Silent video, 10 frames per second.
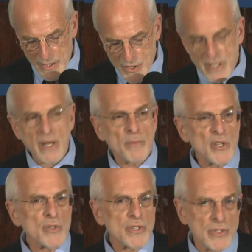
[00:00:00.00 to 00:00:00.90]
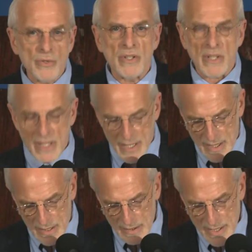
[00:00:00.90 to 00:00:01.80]
a GW student,
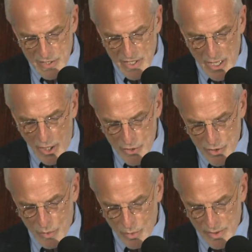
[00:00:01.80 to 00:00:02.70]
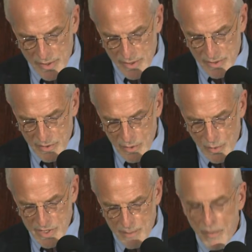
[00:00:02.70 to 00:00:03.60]
Lindsay Underwood, who
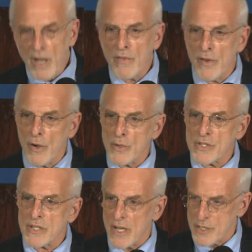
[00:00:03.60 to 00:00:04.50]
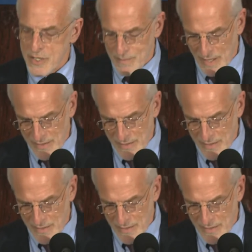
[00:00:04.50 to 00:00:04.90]
was among those touched by